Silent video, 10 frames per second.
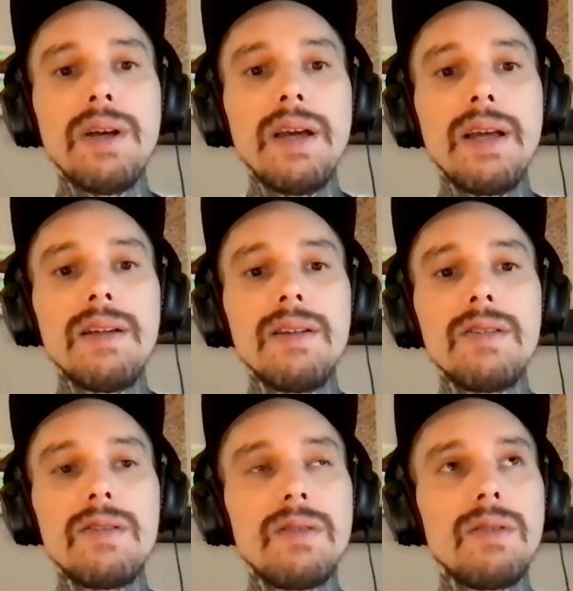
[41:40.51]
and
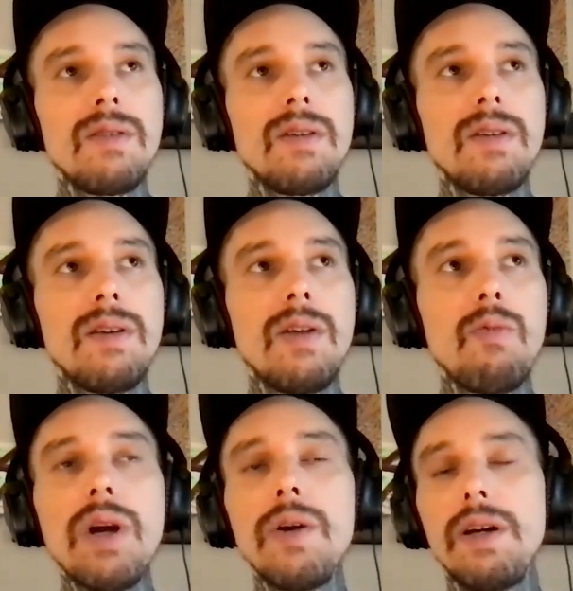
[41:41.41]

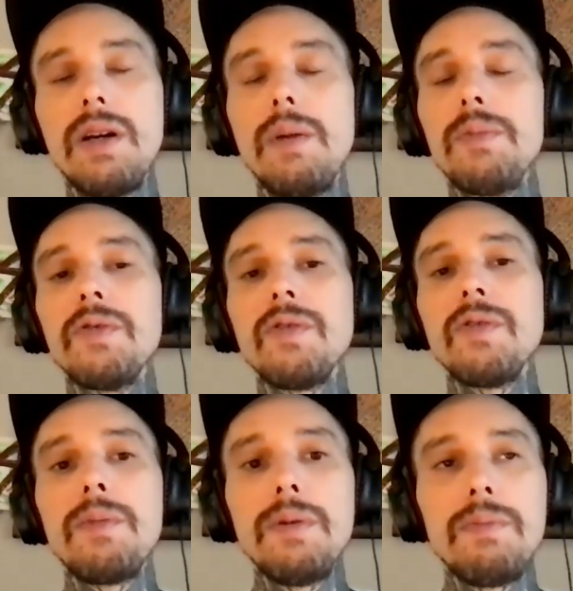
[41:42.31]
and where it comes
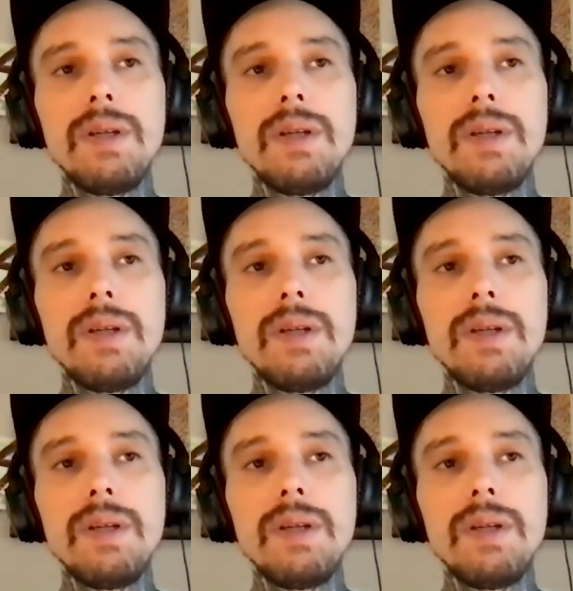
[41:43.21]
from?